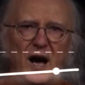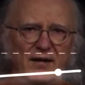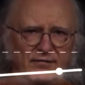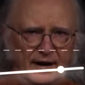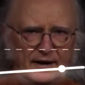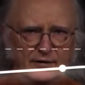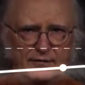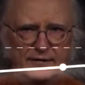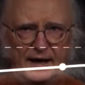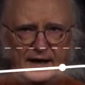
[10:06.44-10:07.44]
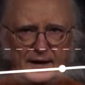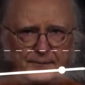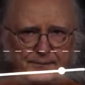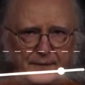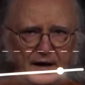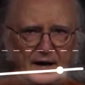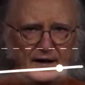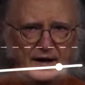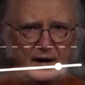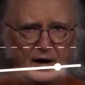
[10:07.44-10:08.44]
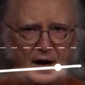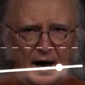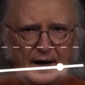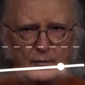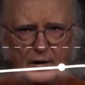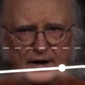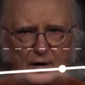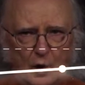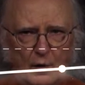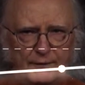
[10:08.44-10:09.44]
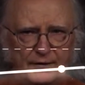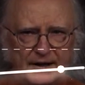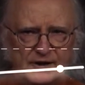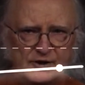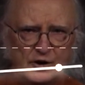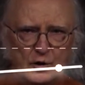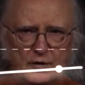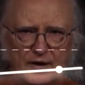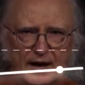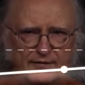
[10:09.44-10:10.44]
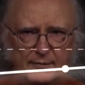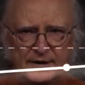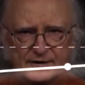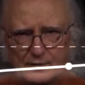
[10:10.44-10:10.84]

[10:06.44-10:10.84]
high value of Km. Now, I want to hopefully show you that from this